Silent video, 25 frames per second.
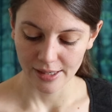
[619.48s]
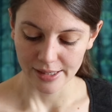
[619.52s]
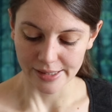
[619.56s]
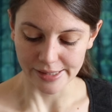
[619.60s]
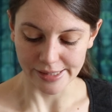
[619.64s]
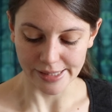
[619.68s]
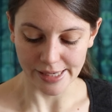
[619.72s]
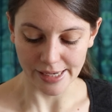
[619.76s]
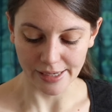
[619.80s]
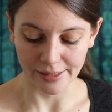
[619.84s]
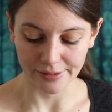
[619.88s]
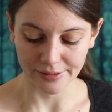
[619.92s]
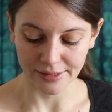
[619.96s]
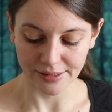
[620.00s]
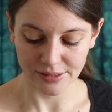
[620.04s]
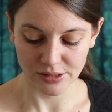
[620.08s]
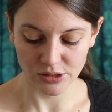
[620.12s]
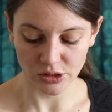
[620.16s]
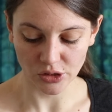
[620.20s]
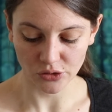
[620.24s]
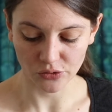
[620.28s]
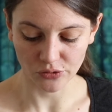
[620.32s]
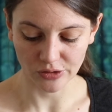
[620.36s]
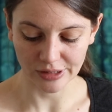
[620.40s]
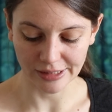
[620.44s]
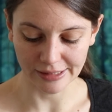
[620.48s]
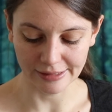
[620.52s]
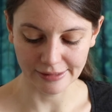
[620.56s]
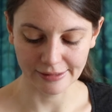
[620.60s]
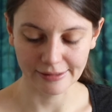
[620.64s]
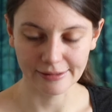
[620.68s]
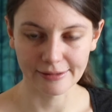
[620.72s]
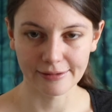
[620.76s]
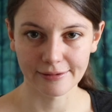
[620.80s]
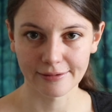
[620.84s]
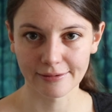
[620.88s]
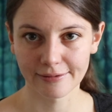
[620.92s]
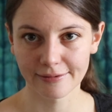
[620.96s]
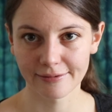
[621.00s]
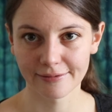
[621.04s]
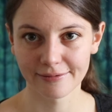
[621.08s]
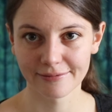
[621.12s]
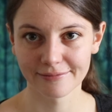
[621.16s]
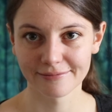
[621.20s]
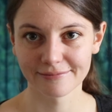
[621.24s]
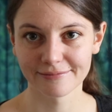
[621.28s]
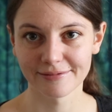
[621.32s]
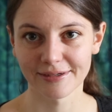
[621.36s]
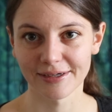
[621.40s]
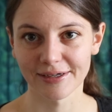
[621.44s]
yeah, that's not really
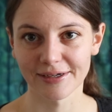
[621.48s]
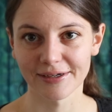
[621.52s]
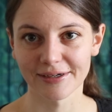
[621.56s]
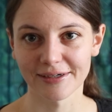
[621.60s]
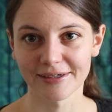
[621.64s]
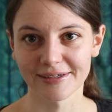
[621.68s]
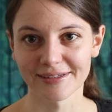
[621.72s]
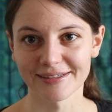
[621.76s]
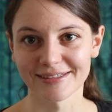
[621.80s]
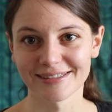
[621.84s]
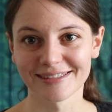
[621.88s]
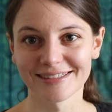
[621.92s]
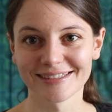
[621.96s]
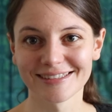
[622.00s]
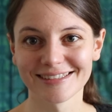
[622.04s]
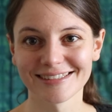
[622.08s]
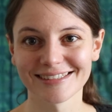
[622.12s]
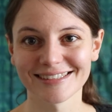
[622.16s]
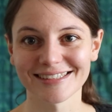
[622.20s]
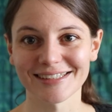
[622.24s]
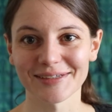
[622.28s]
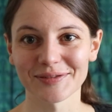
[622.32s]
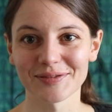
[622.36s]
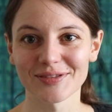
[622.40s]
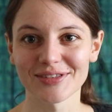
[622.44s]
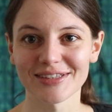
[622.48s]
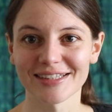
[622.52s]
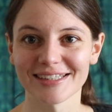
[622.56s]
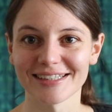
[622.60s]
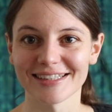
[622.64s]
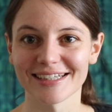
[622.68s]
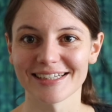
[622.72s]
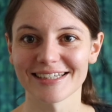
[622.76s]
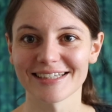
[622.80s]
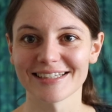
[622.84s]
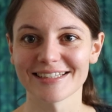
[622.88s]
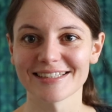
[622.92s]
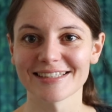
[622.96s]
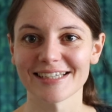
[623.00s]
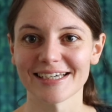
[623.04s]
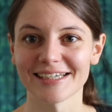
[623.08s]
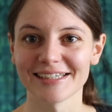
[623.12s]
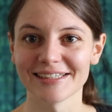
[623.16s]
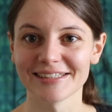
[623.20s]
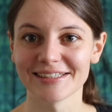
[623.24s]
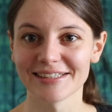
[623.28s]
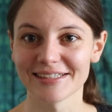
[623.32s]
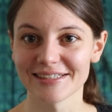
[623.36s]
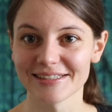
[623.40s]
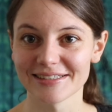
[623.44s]
something that a
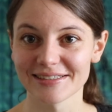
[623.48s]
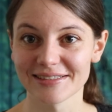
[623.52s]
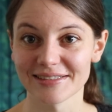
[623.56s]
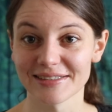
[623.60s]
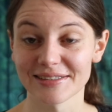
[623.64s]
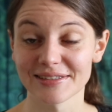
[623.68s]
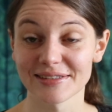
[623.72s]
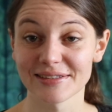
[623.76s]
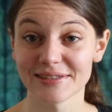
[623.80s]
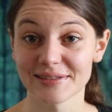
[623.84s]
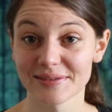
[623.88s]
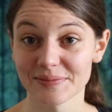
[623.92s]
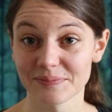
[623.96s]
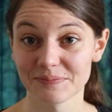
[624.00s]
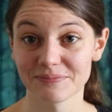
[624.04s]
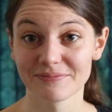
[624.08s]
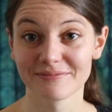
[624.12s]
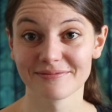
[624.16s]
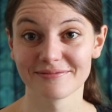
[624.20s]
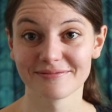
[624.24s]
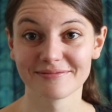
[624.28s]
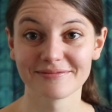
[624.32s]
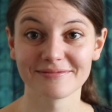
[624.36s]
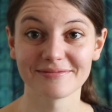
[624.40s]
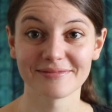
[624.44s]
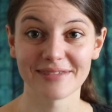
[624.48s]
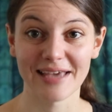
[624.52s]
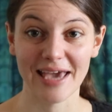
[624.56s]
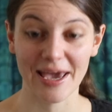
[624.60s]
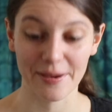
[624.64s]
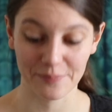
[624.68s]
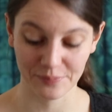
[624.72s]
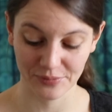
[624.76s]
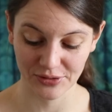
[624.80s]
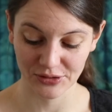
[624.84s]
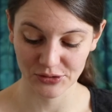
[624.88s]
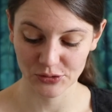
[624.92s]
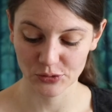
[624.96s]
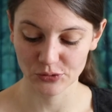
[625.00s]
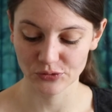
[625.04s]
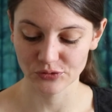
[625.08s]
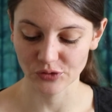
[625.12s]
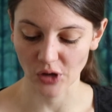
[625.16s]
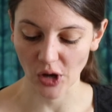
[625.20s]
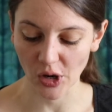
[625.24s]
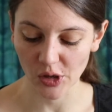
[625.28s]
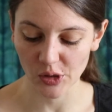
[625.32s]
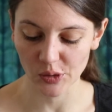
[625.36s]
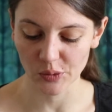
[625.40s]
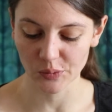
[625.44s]
scientist is happy to
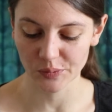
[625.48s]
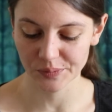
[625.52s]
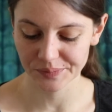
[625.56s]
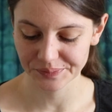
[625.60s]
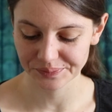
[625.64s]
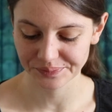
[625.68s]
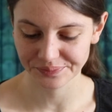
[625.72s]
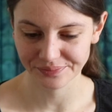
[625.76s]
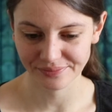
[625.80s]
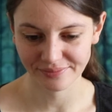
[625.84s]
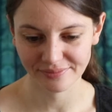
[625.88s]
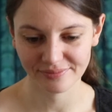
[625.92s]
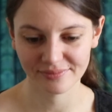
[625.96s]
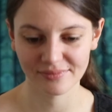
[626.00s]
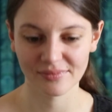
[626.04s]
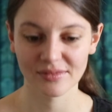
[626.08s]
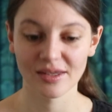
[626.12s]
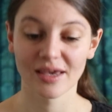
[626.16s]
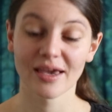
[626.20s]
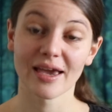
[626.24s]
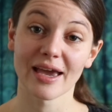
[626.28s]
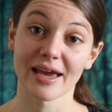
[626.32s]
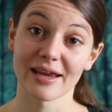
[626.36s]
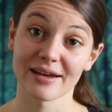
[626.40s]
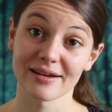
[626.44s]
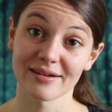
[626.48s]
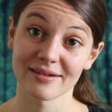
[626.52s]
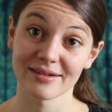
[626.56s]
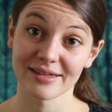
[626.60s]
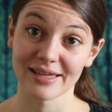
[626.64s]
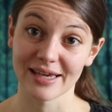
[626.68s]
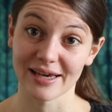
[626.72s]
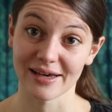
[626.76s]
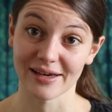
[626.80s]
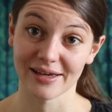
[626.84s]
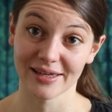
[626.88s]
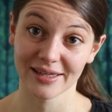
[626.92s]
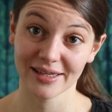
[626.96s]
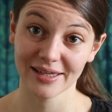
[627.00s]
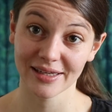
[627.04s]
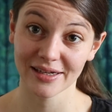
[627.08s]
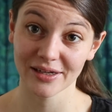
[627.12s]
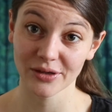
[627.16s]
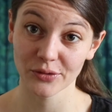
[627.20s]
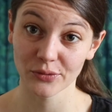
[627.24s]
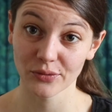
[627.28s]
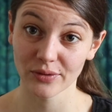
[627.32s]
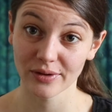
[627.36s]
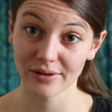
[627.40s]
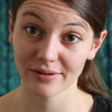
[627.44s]
follow. And yeah, I can
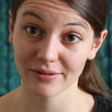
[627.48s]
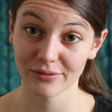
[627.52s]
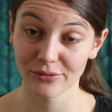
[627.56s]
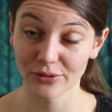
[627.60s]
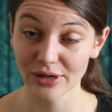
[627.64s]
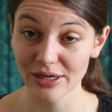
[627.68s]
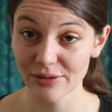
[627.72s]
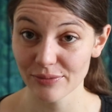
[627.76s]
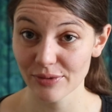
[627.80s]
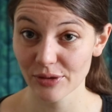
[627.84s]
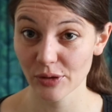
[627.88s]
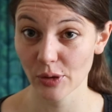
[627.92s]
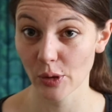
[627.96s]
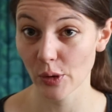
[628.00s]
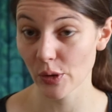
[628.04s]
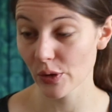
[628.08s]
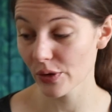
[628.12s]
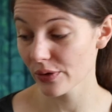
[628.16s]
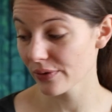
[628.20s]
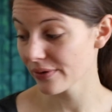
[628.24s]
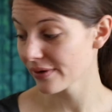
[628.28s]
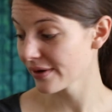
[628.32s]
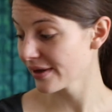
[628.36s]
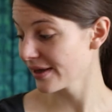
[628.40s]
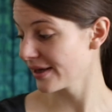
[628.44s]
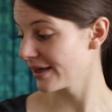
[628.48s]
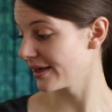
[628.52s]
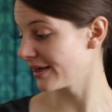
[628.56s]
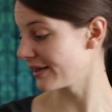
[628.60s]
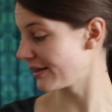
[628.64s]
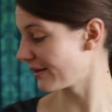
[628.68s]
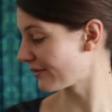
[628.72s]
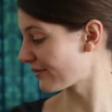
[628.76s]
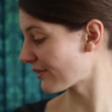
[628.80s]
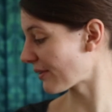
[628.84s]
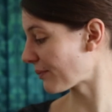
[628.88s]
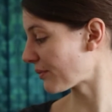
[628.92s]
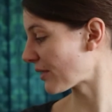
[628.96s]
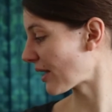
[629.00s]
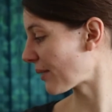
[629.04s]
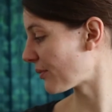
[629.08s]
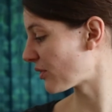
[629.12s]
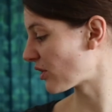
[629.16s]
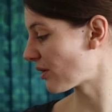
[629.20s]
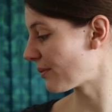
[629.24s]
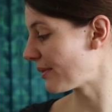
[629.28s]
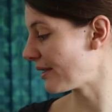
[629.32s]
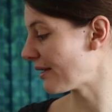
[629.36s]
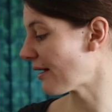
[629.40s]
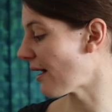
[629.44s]
agree with her. It is
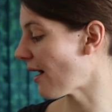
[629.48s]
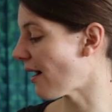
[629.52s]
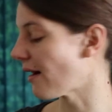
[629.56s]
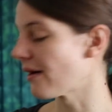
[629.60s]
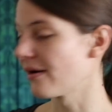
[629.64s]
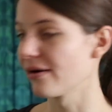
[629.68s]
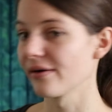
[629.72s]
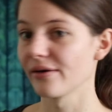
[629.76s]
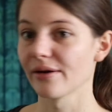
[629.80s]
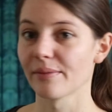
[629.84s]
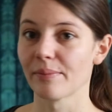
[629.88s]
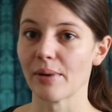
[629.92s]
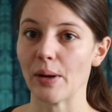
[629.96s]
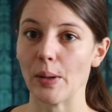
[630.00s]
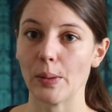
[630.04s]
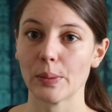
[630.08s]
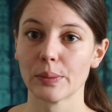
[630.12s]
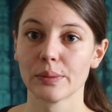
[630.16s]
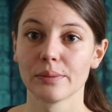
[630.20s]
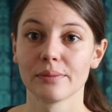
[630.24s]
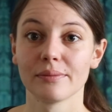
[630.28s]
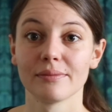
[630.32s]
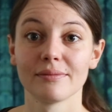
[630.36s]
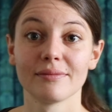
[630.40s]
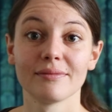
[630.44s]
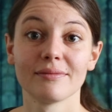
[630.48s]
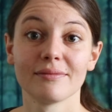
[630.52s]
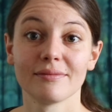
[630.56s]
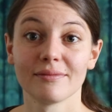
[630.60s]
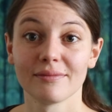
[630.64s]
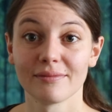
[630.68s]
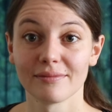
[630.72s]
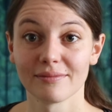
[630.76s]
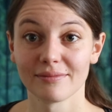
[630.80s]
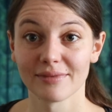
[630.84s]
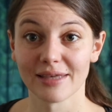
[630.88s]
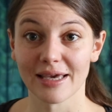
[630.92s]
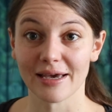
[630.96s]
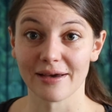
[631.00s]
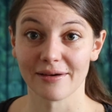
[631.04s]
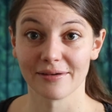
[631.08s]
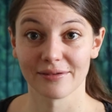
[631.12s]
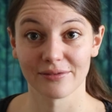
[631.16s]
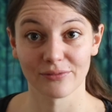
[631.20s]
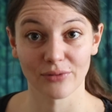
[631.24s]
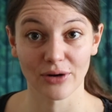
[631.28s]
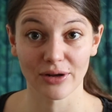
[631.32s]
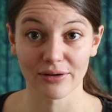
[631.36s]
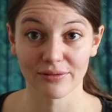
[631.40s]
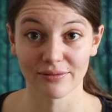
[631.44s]
sometimes a bit hard about
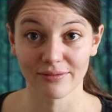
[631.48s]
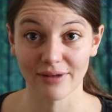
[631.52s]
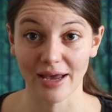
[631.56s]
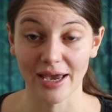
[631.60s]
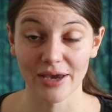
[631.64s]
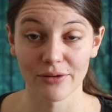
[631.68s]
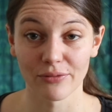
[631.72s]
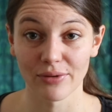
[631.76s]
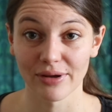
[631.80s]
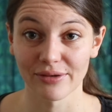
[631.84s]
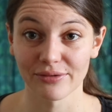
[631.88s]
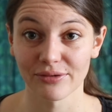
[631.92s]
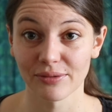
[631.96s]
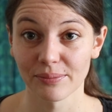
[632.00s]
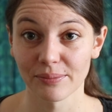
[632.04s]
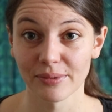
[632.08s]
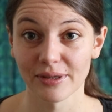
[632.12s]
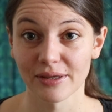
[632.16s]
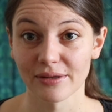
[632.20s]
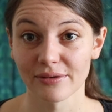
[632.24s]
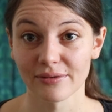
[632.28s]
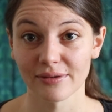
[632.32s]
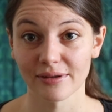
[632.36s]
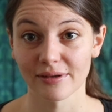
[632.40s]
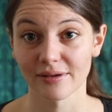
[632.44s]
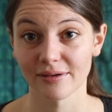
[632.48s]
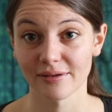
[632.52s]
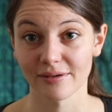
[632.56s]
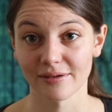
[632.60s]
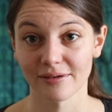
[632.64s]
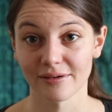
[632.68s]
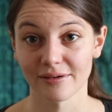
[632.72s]
dye recipes that